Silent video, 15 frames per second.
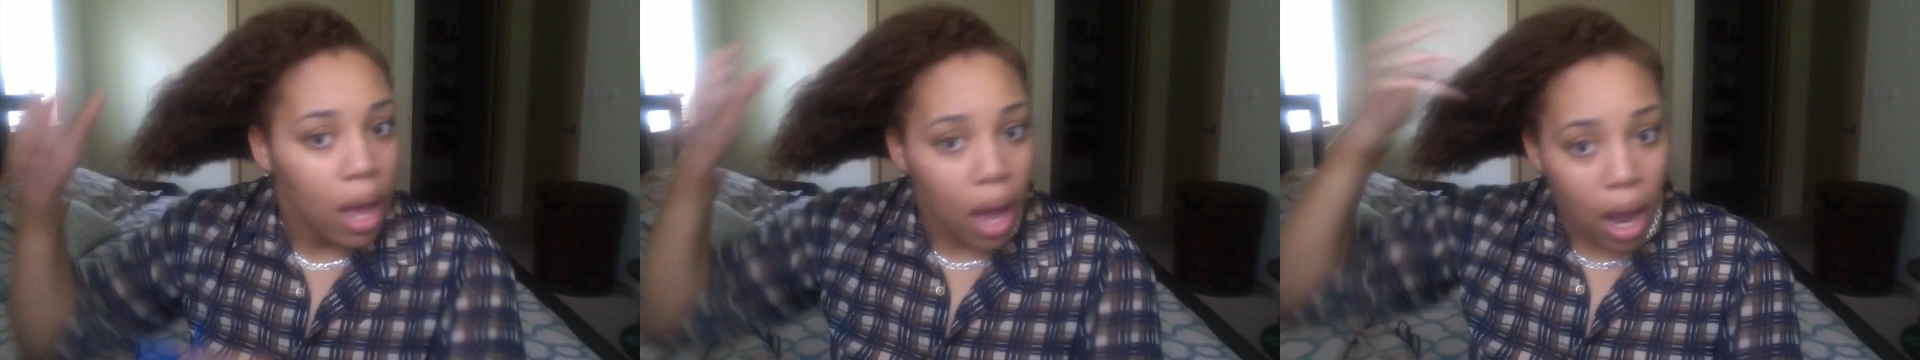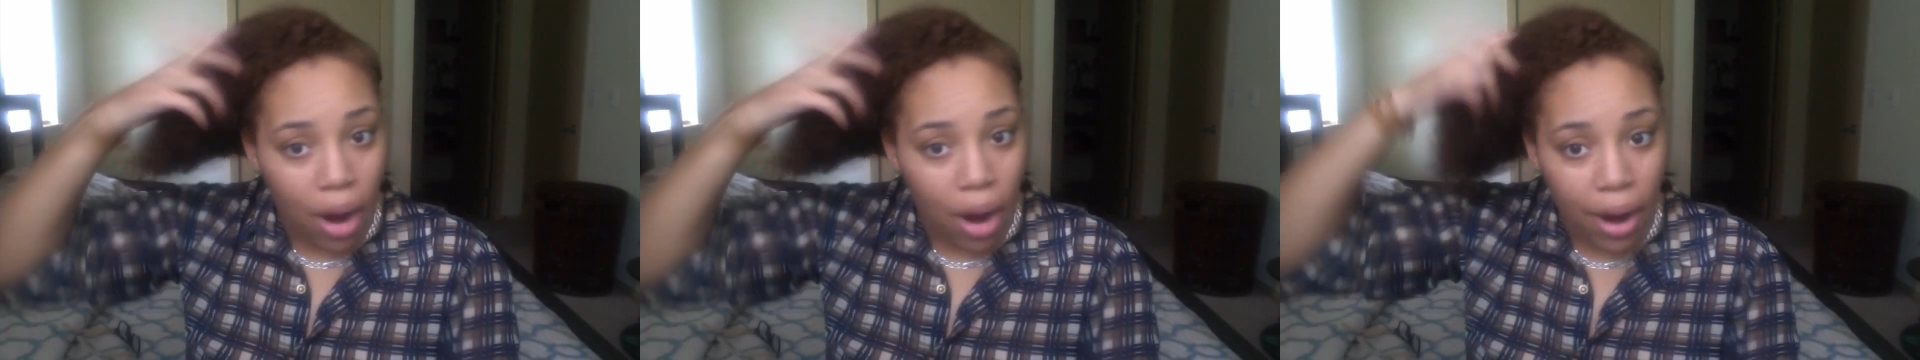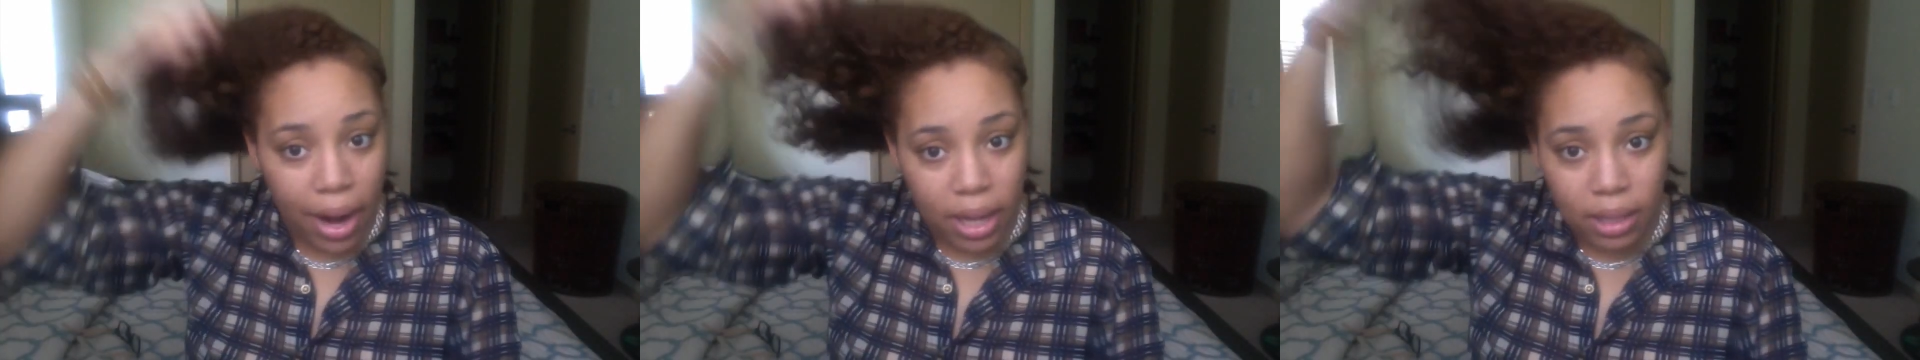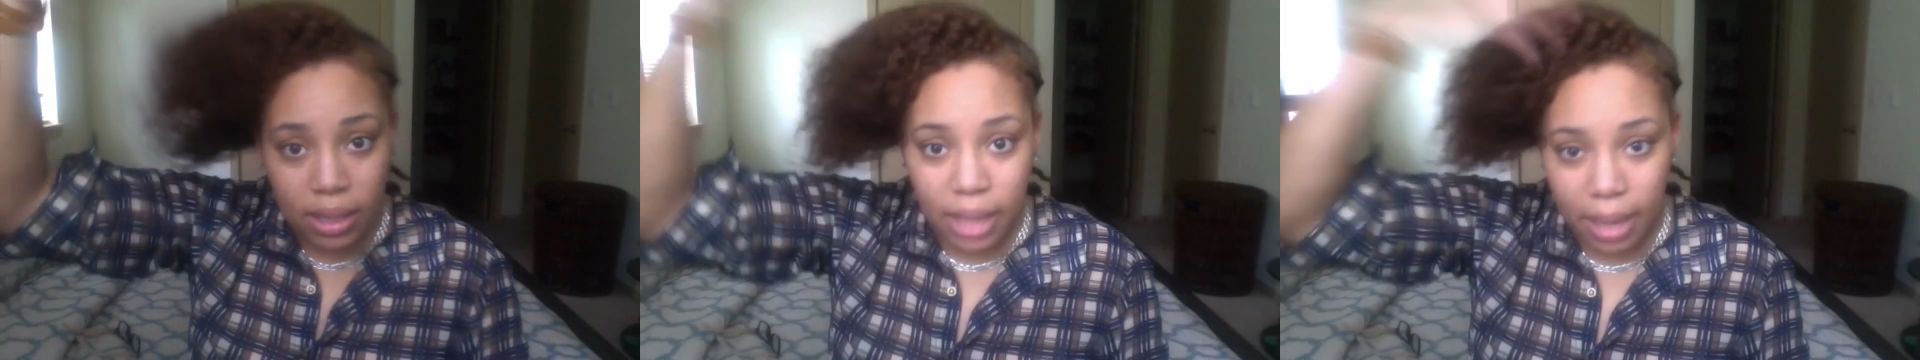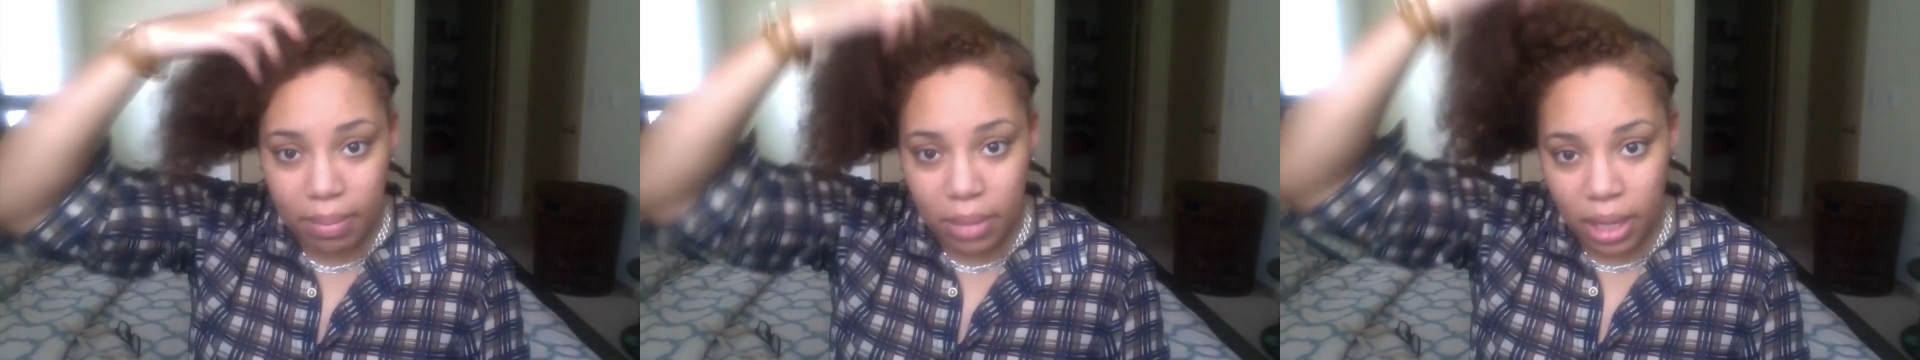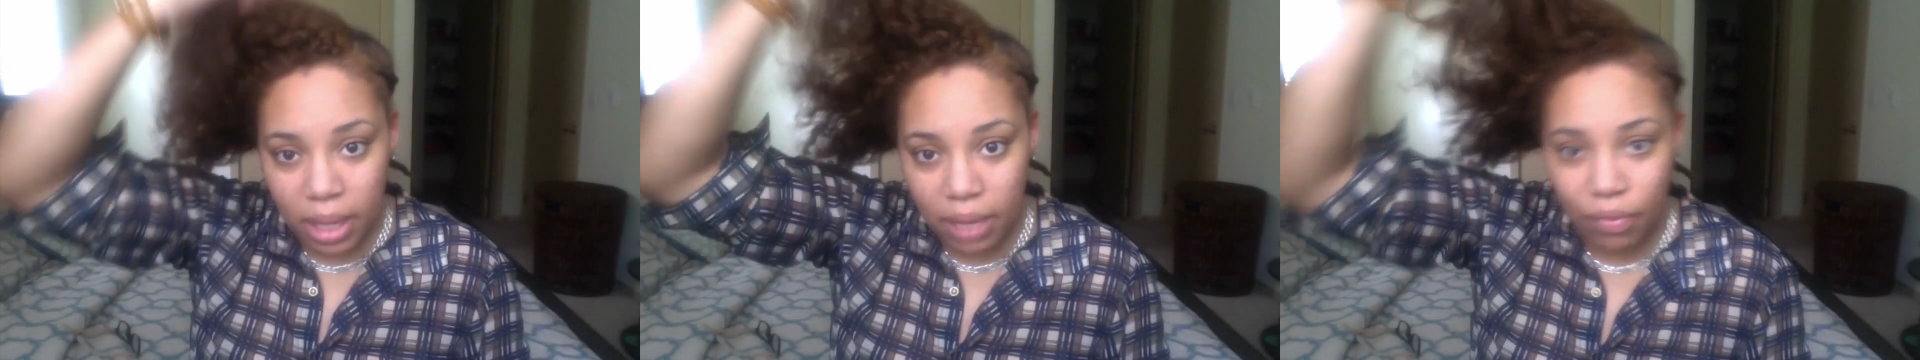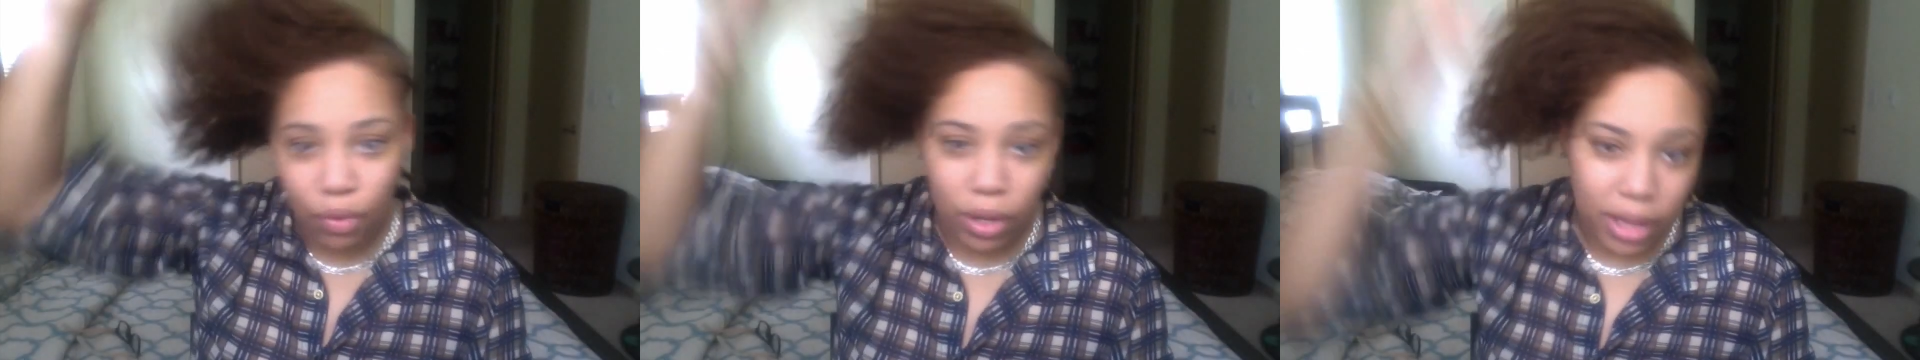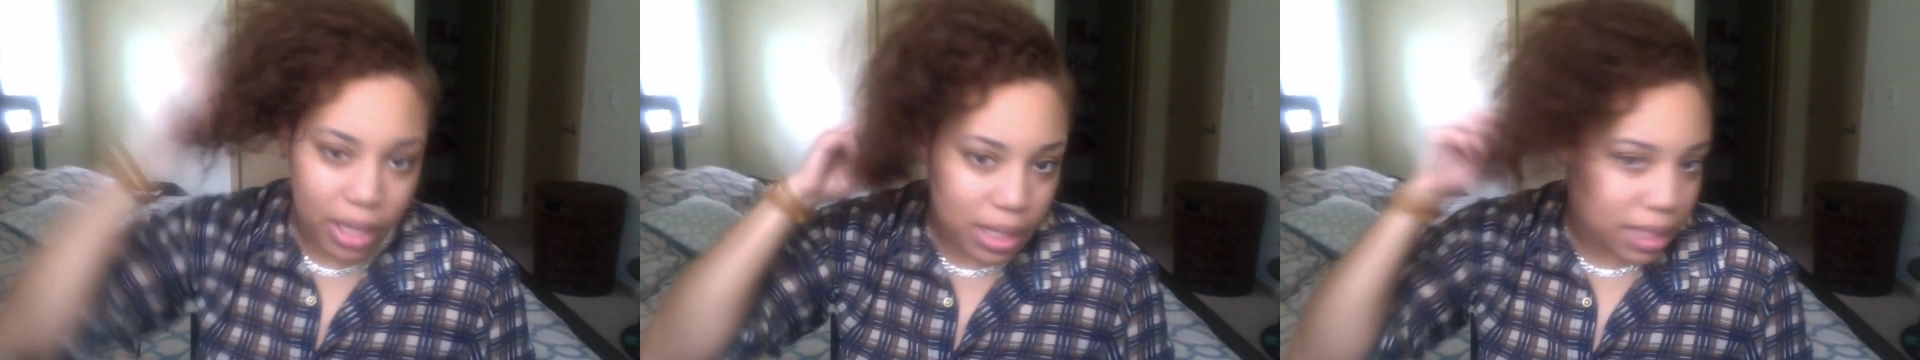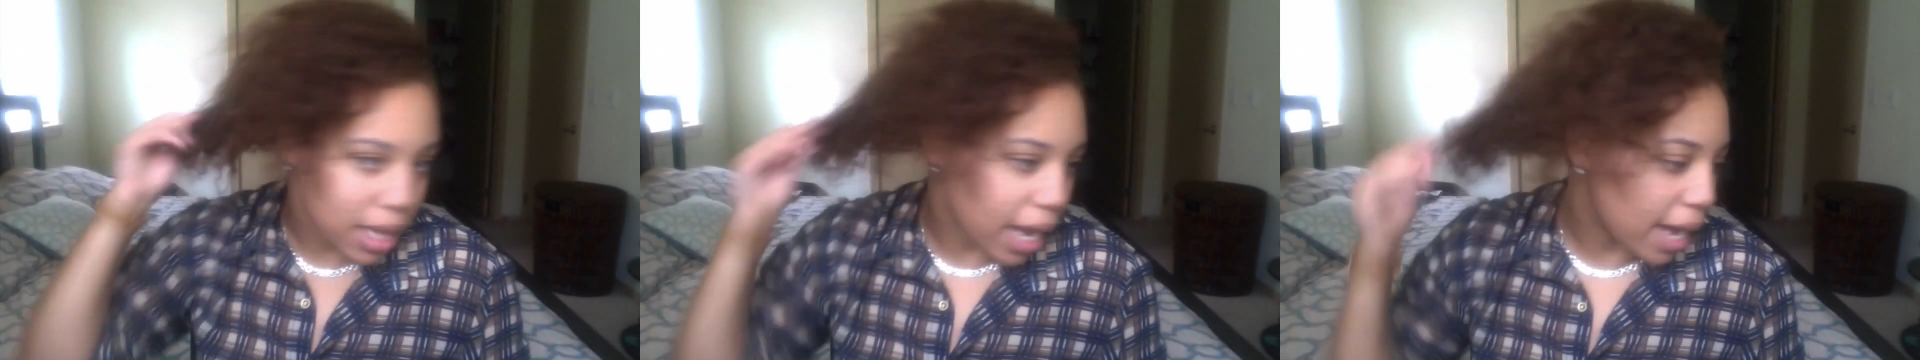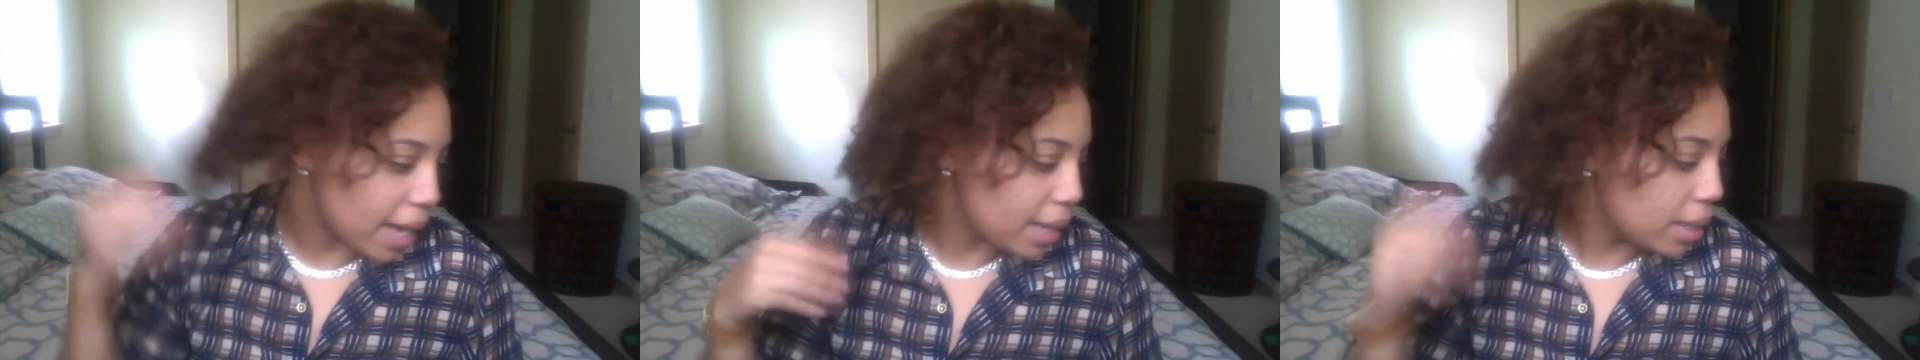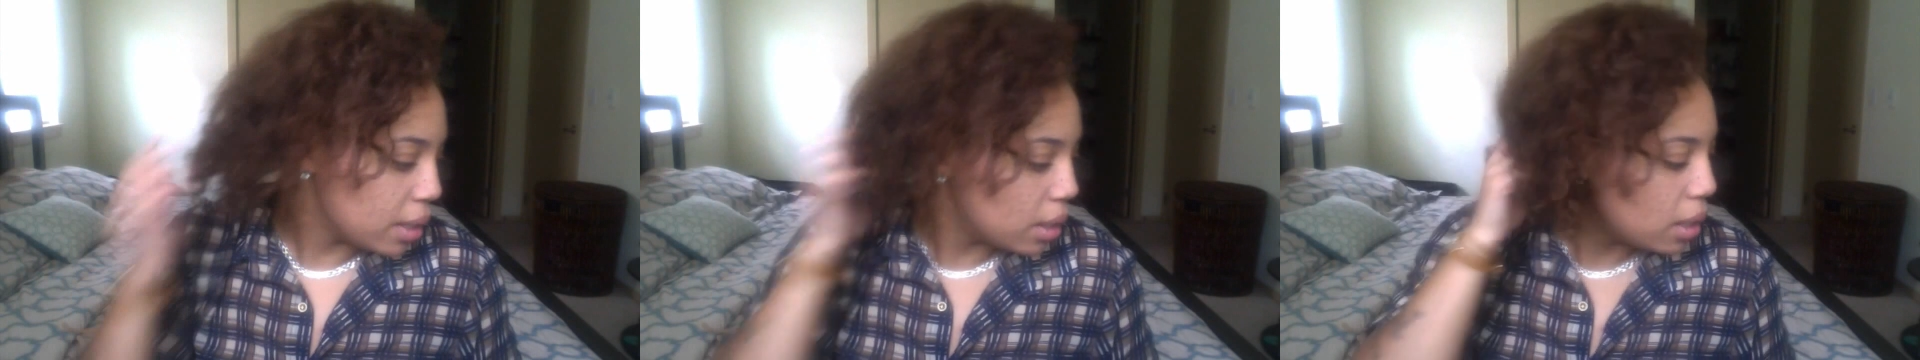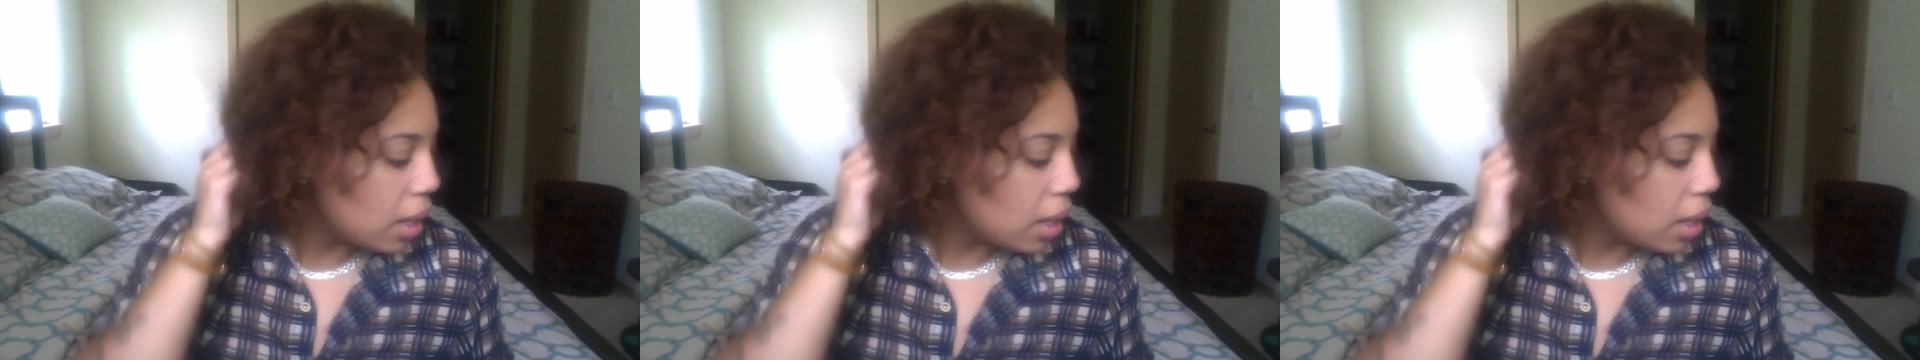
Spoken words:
Alright, same thing for this side.